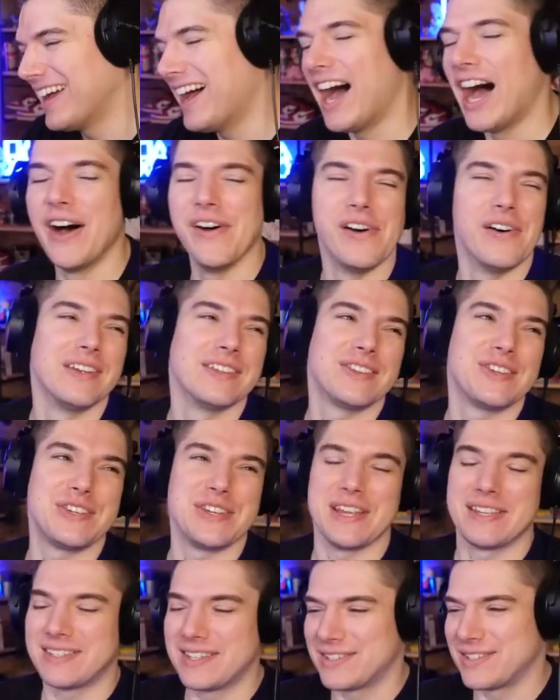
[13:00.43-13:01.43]
oh, it was a
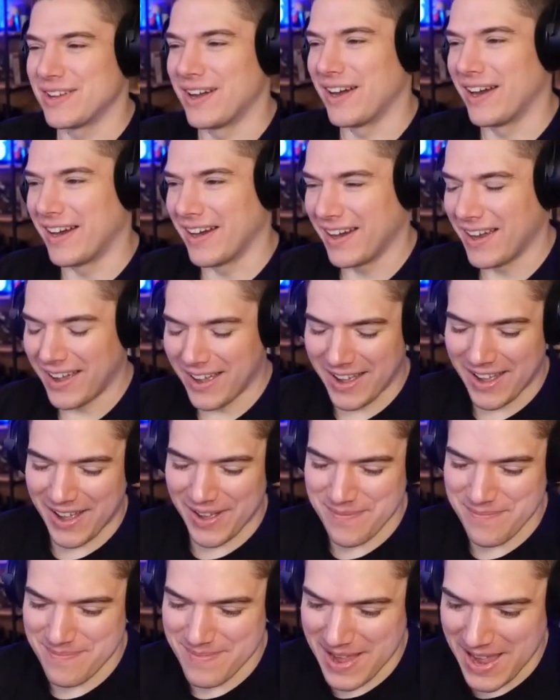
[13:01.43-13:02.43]
GSSR.
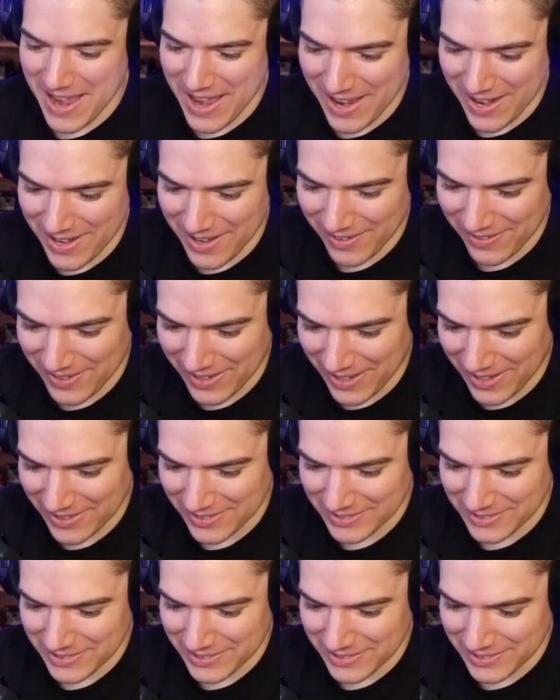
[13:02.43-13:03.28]
Oh man. Okay.